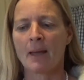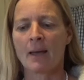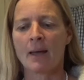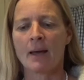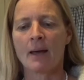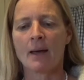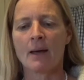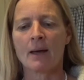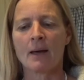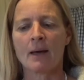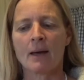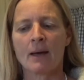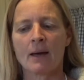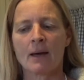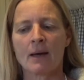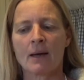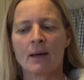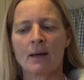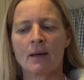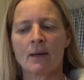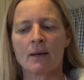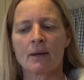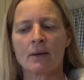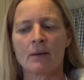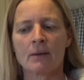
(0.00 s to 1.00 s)

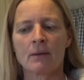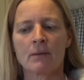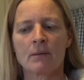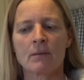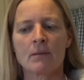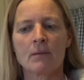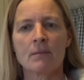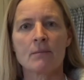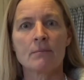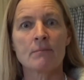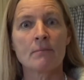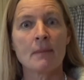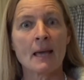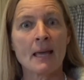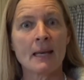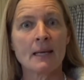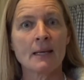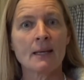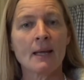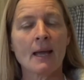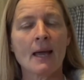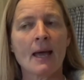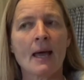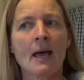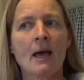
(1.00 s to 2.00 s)

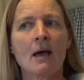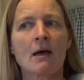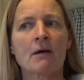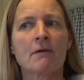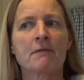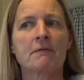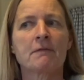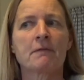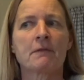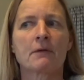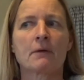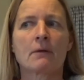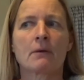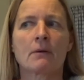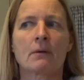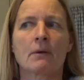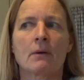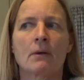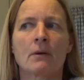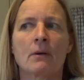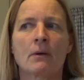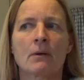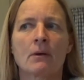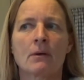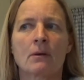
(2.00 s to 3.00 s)
men have
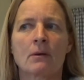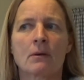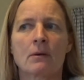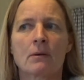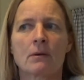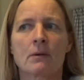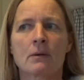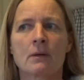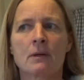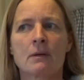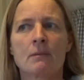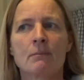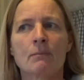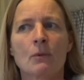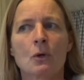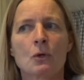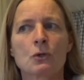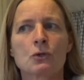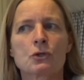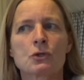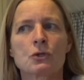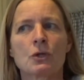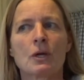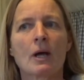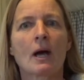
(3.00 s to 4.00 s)

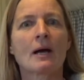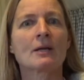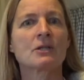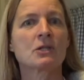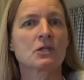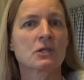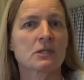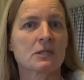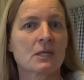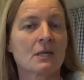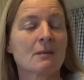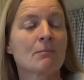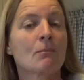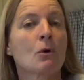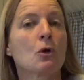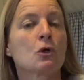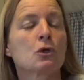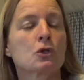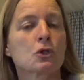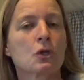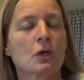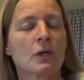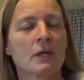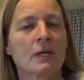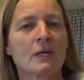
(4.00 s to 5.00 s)
are just
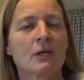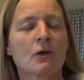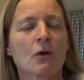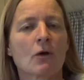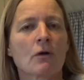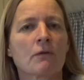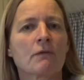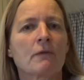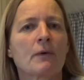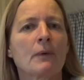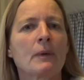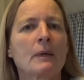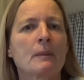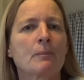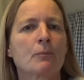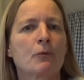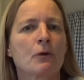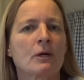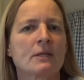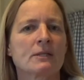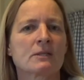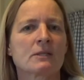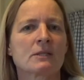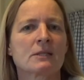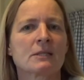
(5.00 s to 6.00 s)
emotionally not very
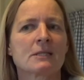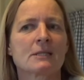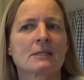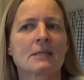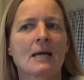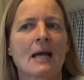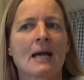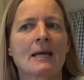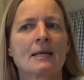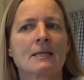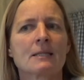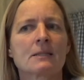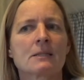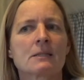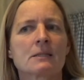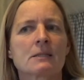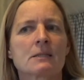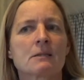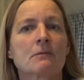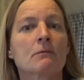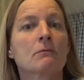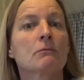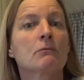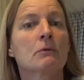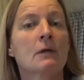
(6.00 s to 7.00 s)
present, and it's
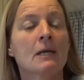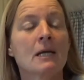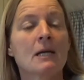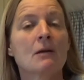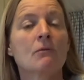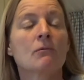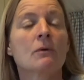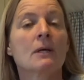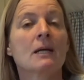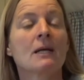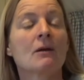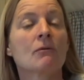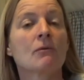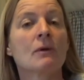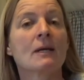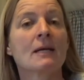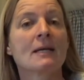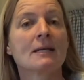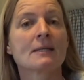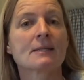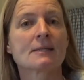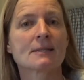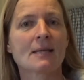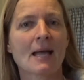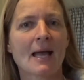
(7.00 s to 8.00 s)
really, really,
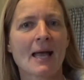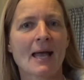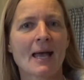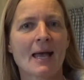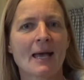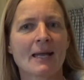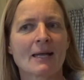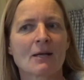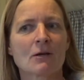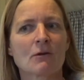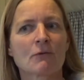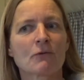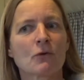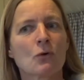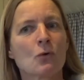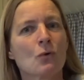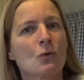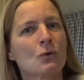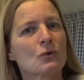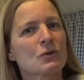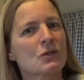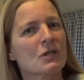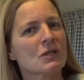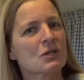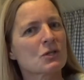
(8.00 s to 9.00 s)
really sad. And of
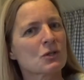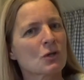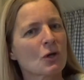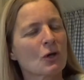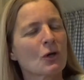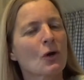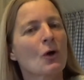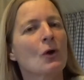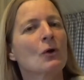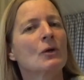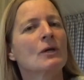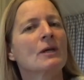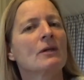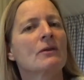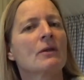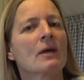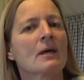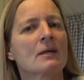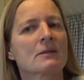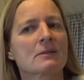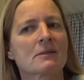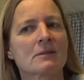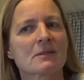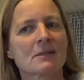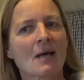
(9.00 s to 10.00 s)
course, it's not only
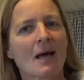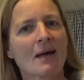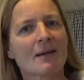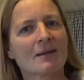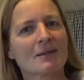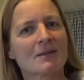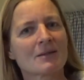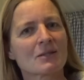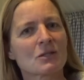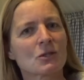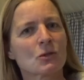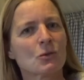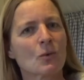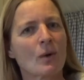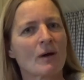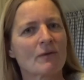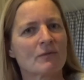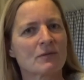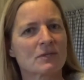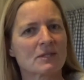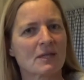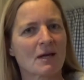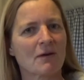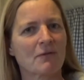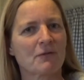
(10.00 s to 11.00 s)
their sons who have
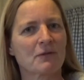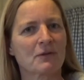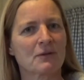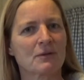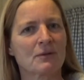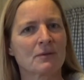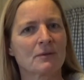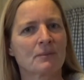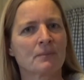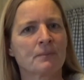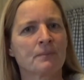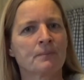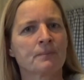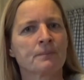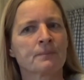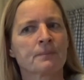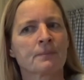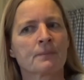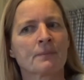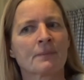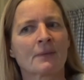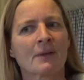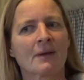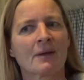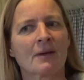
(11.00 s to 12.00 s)
suffered,
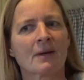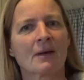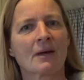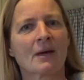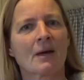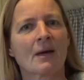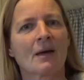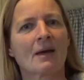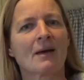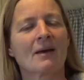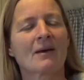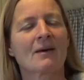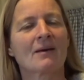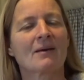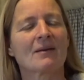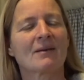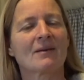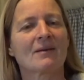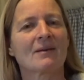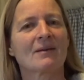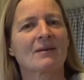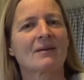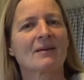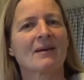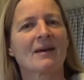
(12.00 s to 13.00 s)

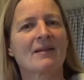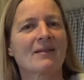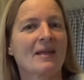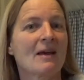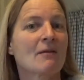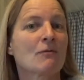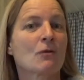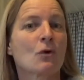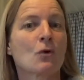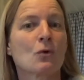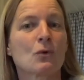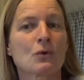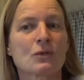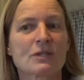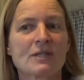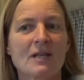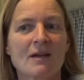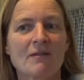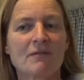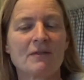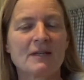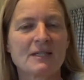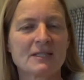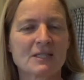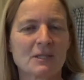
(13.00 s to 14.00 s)
and they, of course,
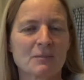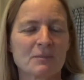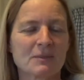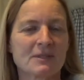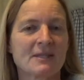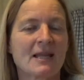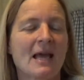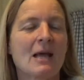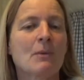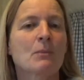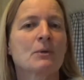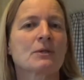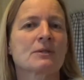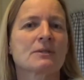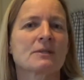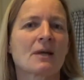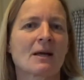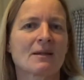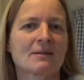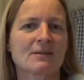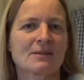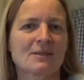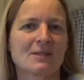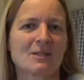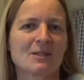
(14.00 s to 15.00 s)
they're victims. They were sons